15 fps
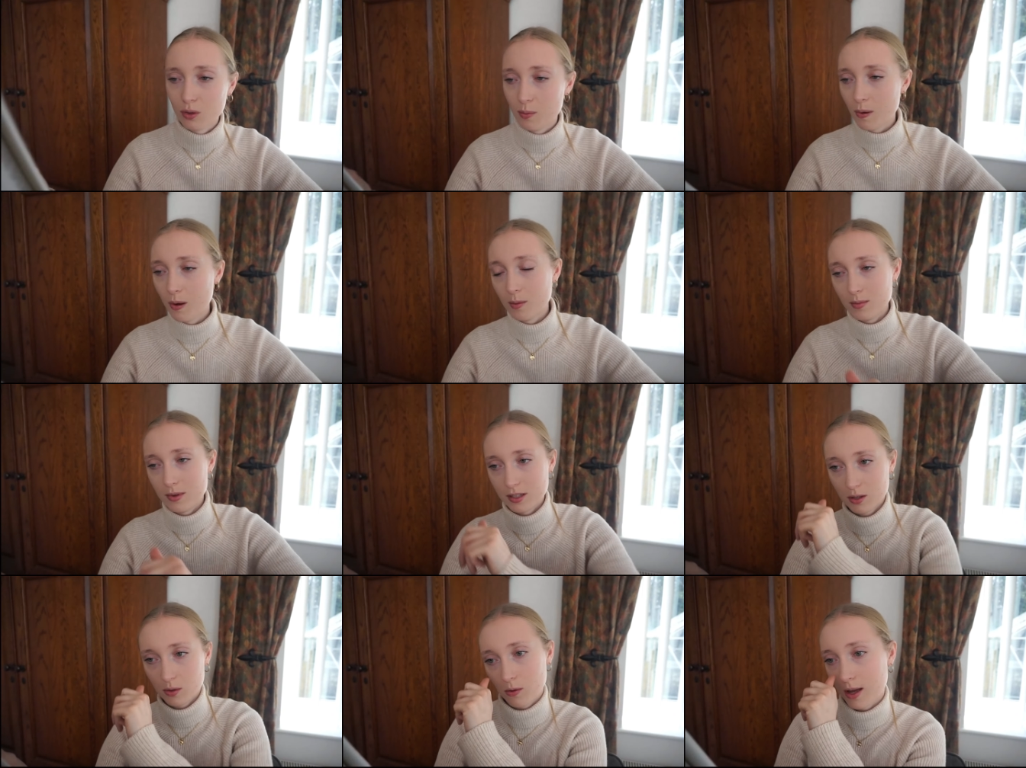on the bottom
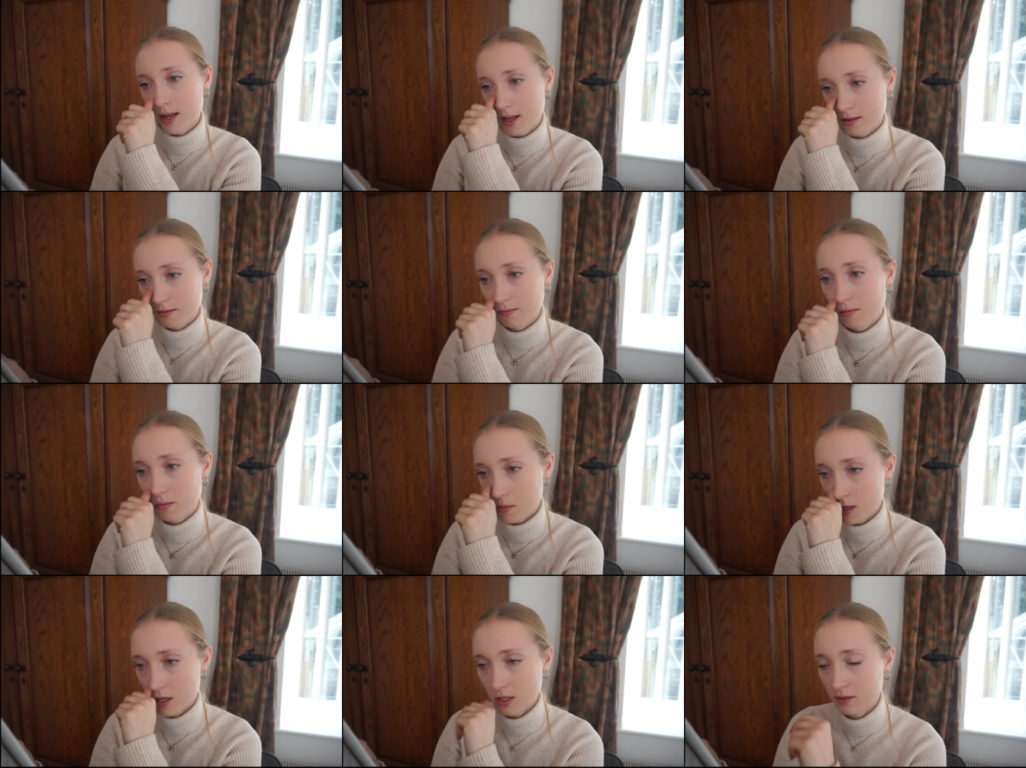is quite
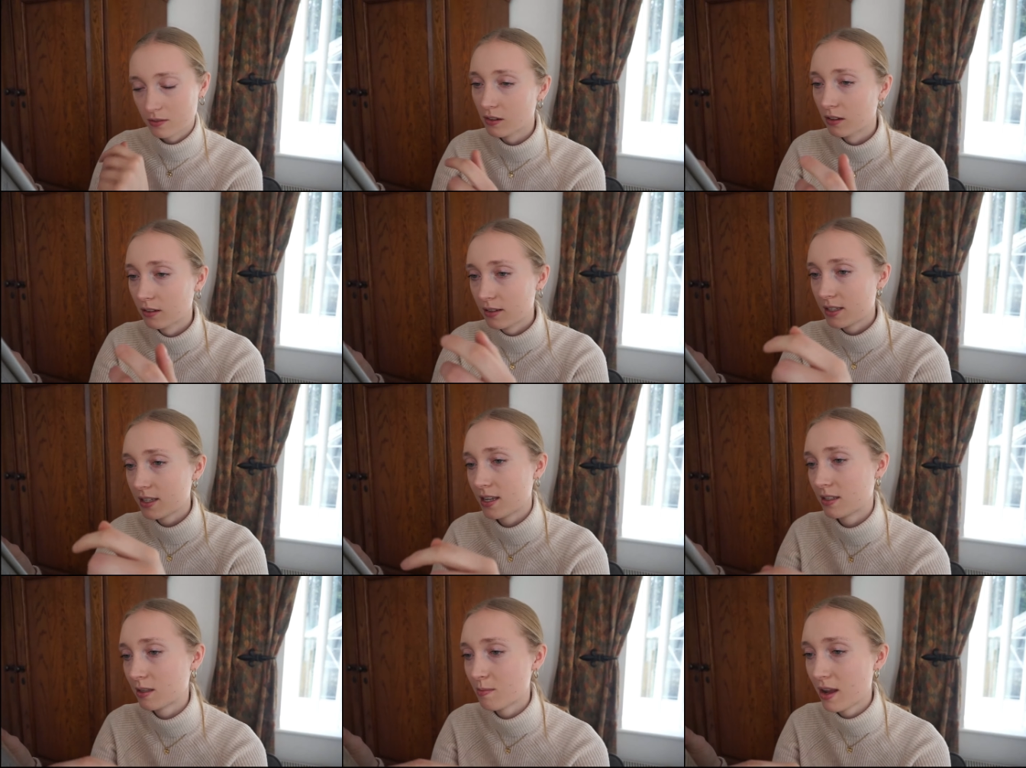useful. It
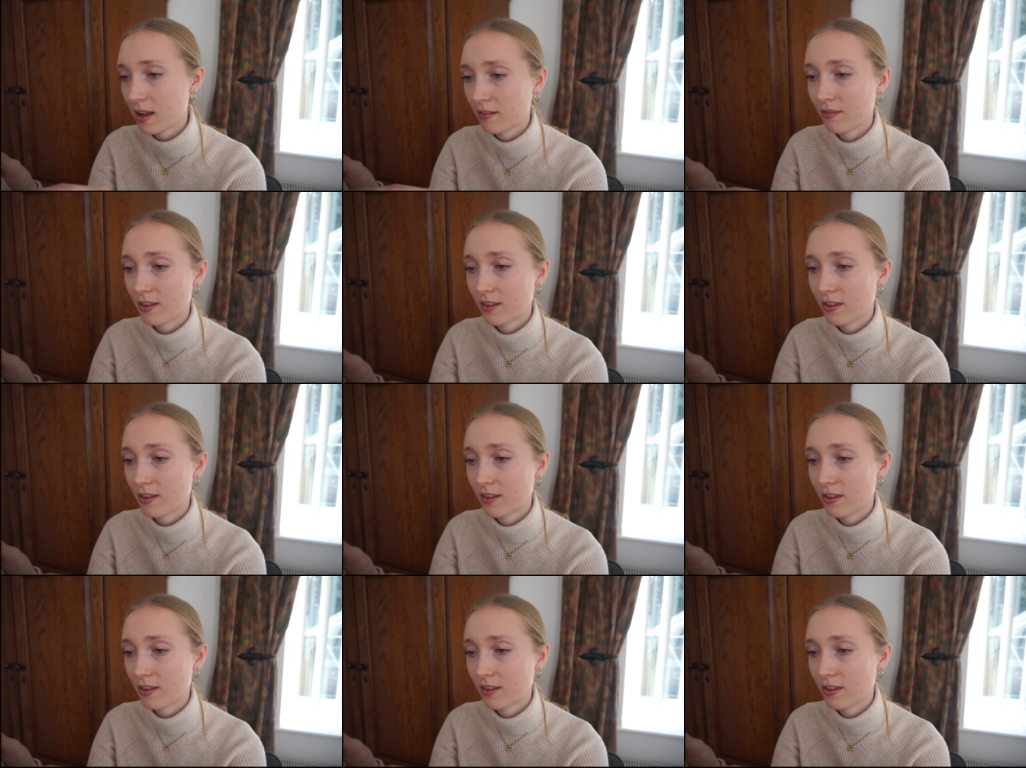says the main